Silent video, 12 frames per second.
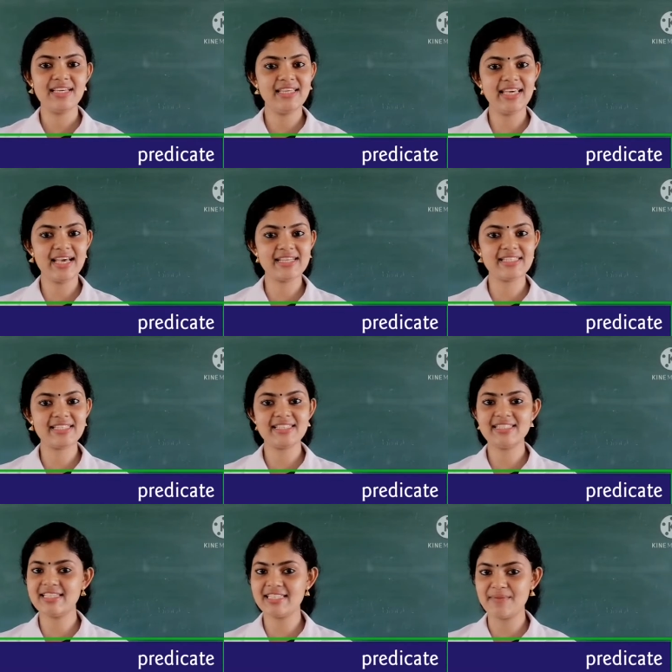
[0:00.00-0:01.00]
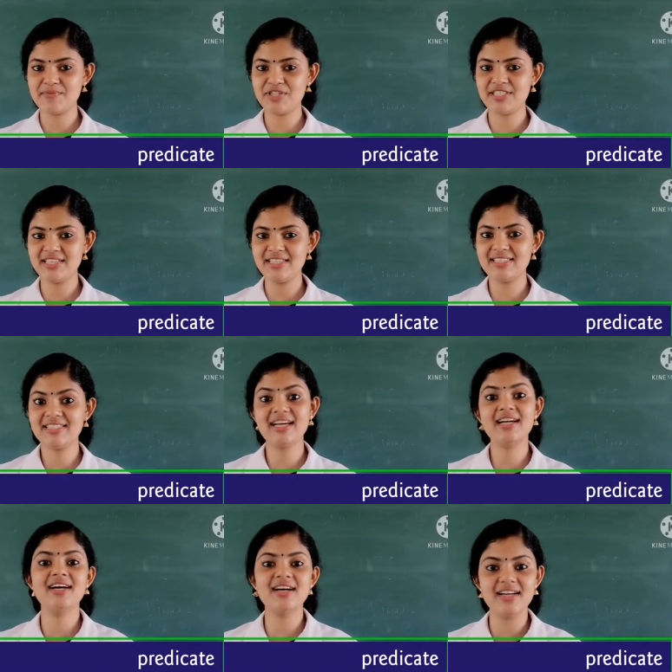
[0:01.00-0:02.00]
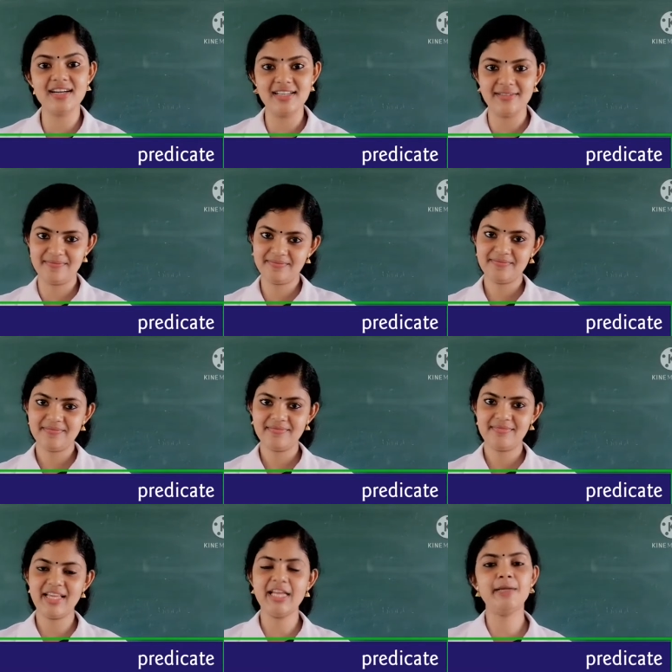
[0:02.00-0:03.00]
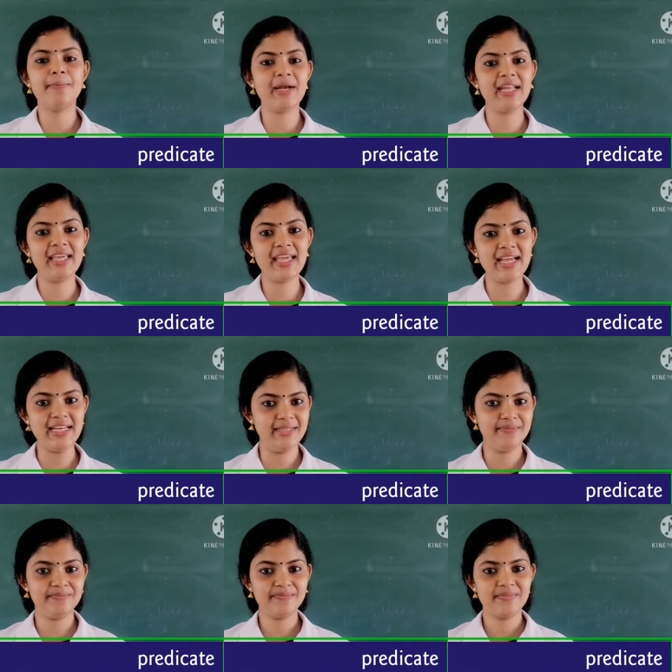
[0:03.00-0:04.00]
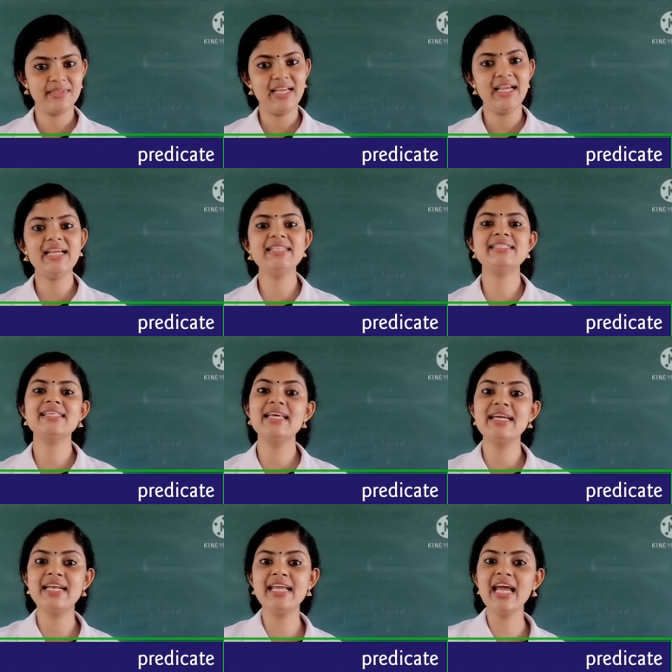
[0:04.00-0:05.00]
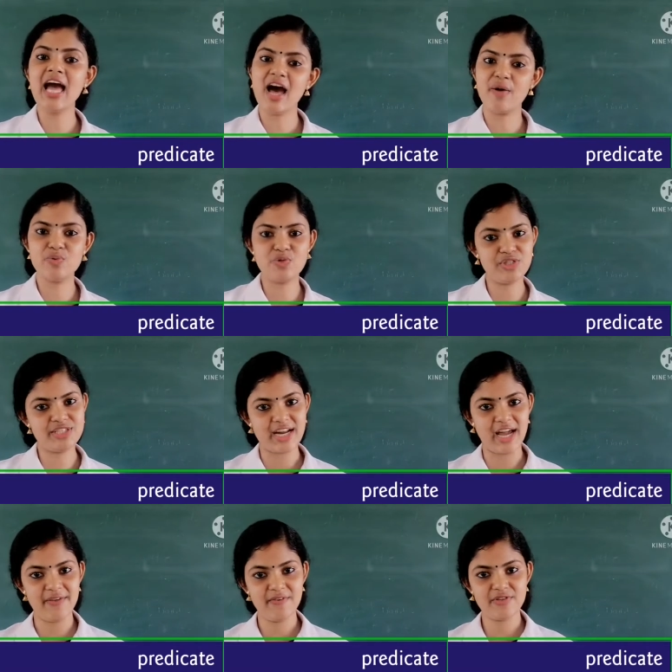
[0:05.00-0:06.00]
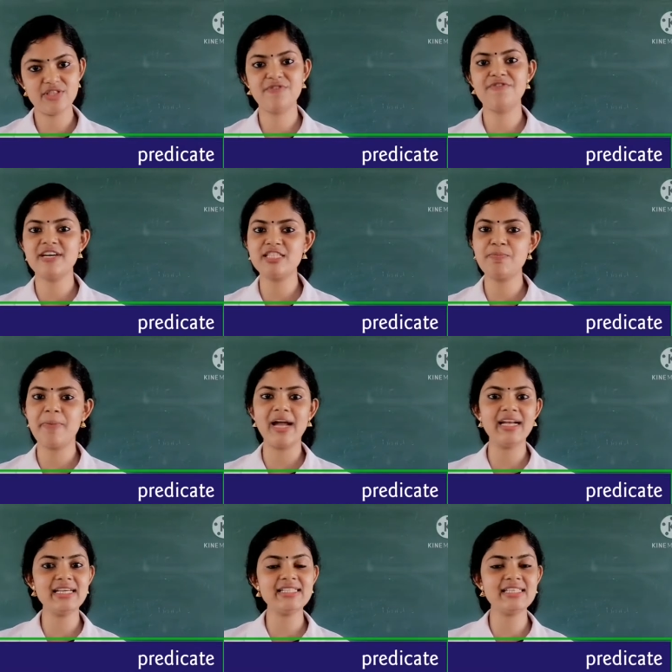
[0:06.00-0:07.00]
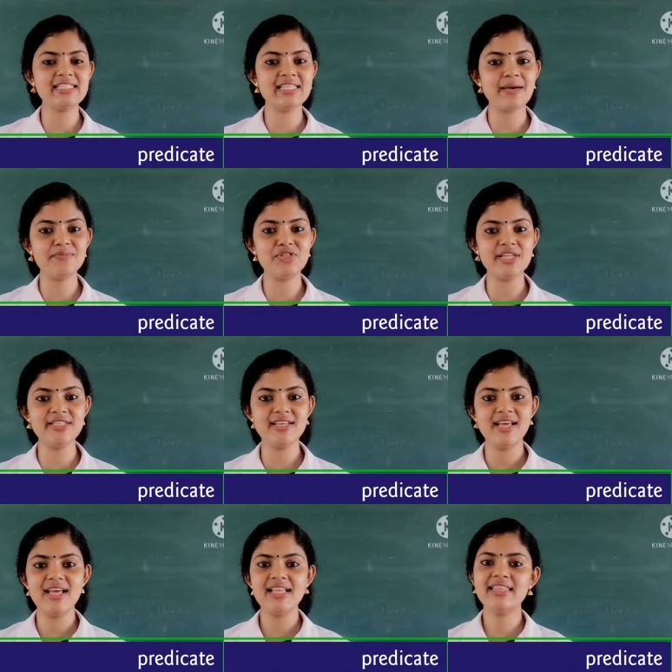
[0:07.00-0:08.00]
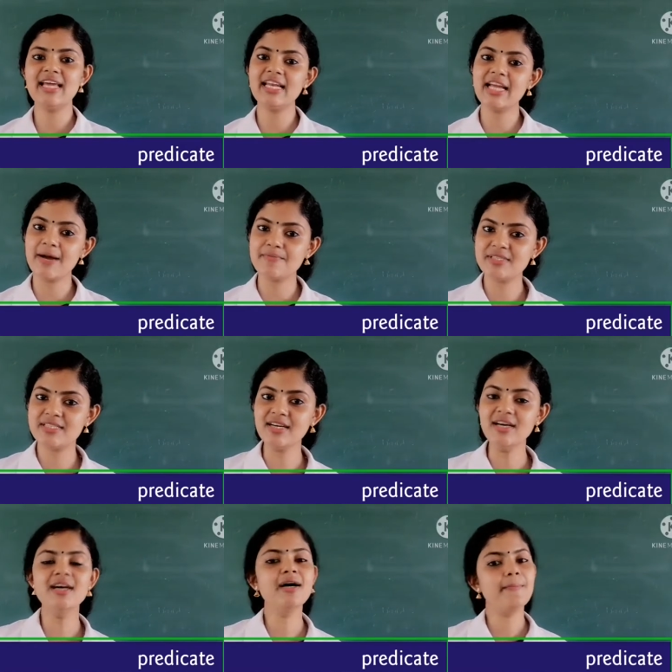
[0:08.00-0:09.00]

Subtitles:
Yes, the subject is the girl. Then the predicate is learning how to drive. So first part is the subject, then comes the